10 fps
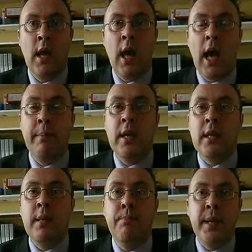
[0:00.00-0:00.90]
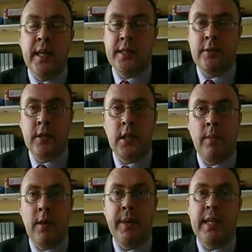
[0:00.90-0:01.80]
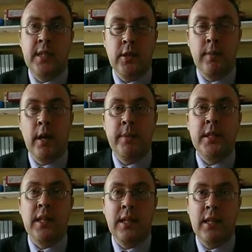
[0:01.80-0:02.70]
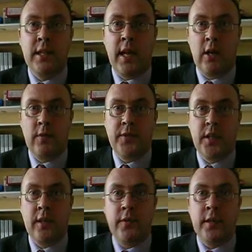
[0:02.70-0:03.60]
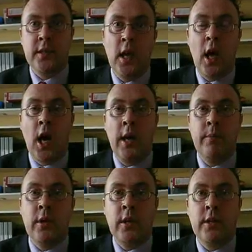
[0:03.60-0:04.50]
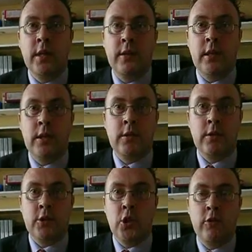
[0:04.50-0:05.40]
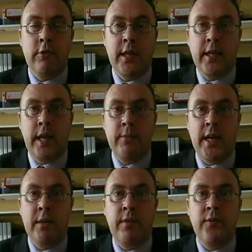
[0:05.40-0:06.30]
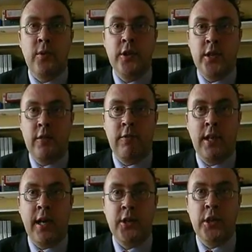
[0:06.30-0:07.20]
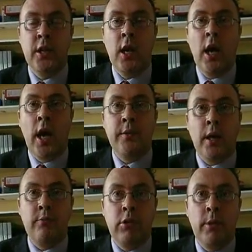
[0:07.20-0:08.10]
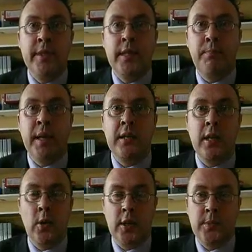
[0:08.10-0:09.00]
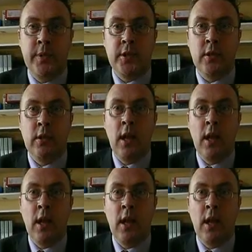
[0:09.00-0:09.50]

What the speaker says: The big issue at the moment is clearly the health service. John Reid came down before the general election and promised a big new hospital.